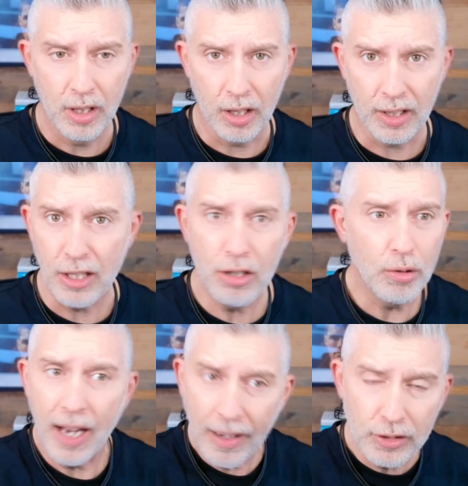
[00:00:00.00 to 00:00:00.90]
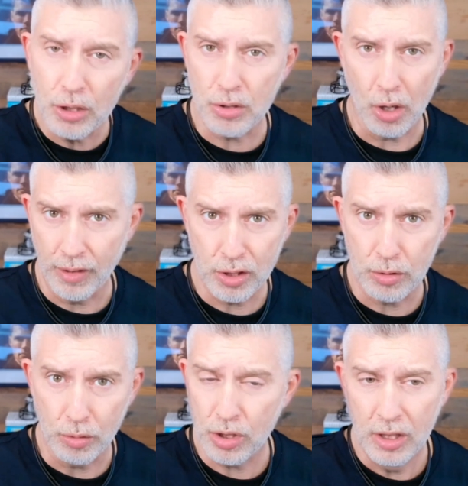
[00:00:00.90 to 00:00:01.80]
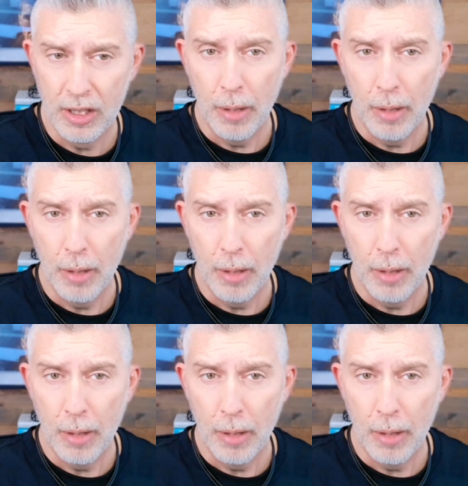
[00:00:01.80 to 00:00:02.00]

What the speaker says: Okay, you don't have to use all these tools,